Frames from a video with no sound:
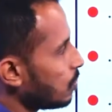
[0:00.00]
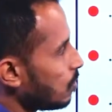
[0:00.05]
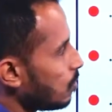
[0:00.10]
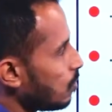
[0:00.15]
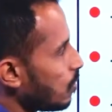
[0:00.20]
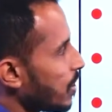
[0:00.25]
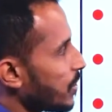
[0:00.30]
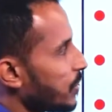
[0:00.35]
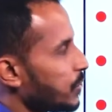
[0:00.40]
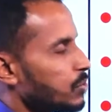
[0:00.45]

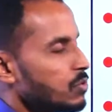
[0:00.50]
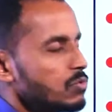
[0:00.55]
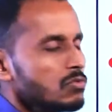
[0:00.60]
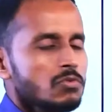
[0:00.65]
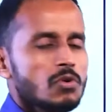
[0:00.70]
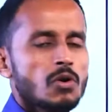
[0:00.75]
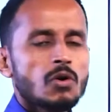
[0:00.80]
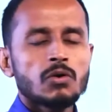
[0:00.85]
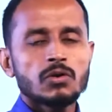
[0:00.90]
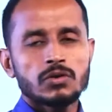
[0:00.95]
What do you
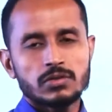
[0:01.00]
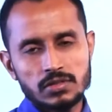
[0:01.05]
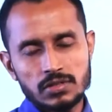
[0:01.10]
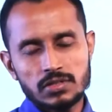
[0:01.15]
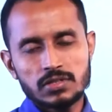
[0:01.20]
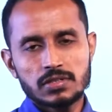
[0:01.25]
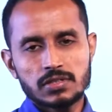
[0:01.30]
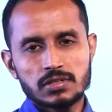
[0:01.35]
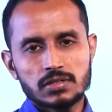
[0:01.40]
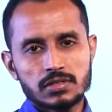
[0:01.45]

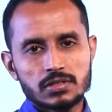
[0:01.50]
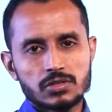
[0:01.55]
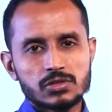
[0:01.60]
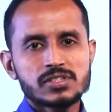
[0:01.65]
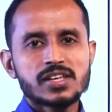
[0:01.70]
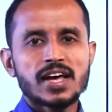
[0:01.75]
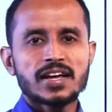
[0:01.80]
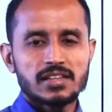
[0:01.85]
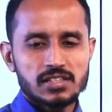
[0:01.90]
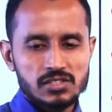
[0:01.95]
want to
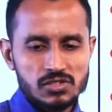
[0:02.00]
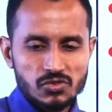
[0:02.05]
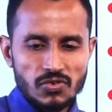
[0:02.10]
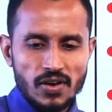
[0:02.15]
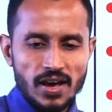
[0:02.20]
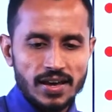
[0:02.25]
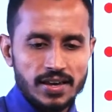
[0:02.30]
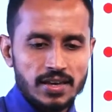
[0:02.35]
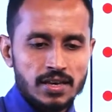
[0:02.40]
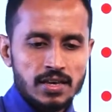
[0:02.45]

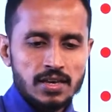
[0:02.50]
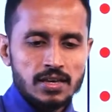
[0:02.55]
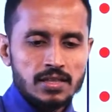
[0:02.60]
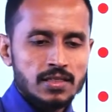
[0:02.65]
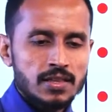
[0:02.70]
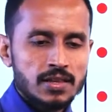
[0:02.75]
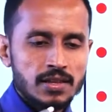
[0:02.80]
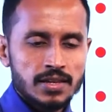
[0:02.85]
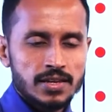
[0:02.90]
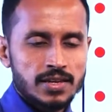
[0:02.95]
satisfy
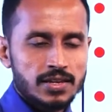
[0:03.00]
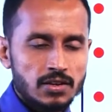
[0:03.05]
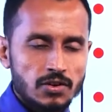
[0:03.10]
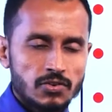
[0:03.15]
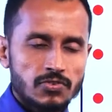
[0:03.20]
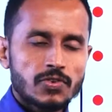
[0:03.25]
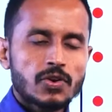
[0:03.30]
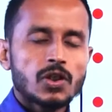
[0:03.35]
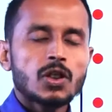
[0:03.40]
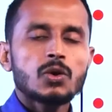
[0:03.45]
the need of
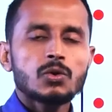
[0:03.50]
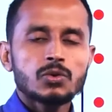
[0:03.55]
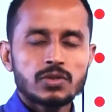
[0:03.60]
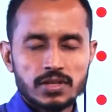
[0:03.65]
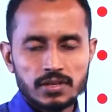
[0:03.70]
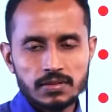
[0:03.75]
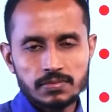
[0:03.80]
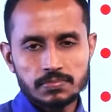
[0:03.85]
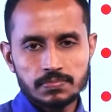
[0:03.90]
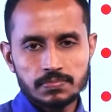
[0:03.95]
clothing?